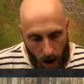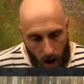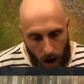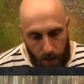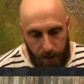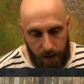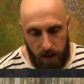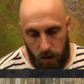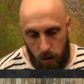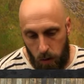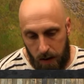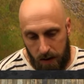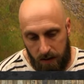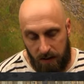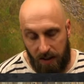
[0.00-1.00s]
off into
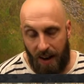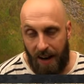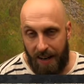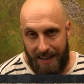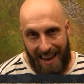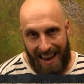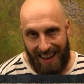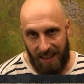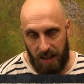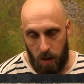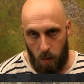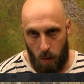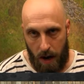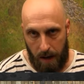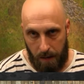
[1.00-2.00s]
a side
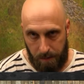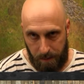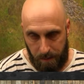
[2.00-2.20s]
alleyway,